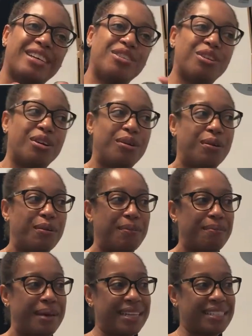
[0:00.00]
you know,
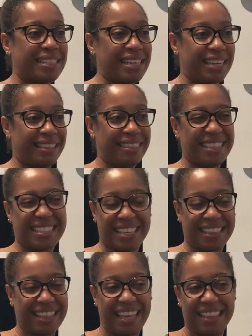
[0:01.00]
medicine and things
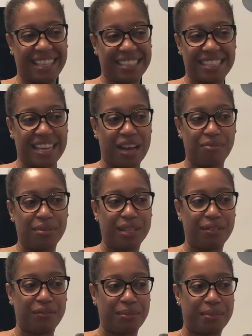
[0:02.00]
like that, that's not
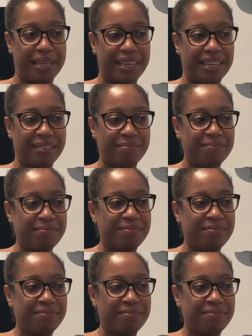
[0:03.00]
really for me.